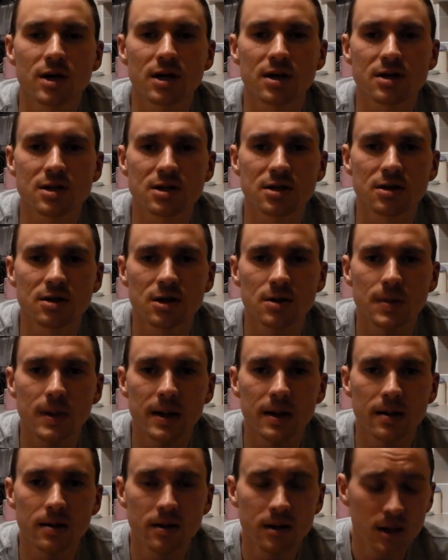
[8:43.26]
really concerned
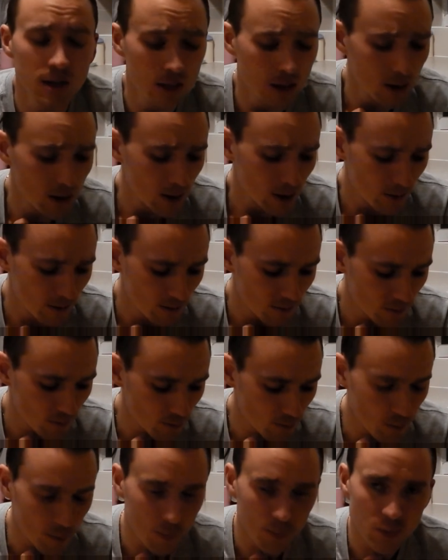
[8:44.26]
about
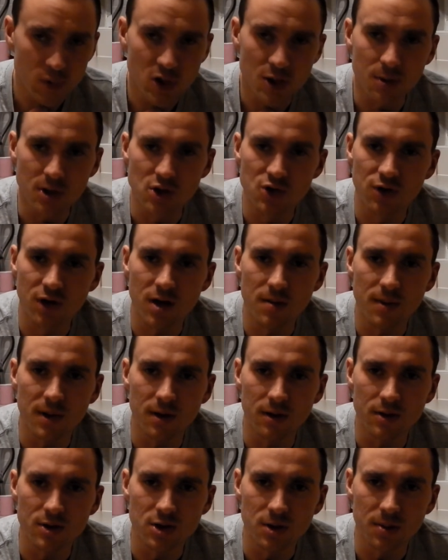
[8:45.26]
too much grain being
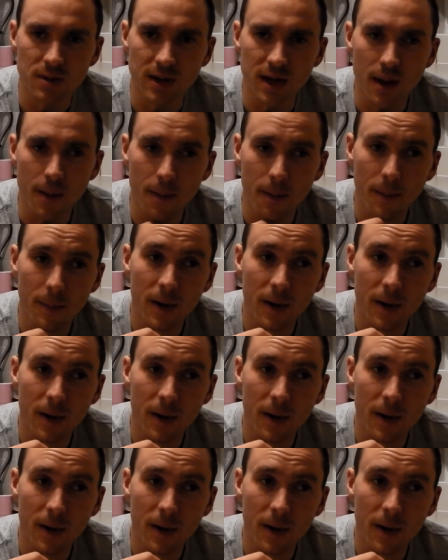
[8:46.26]
on top of that.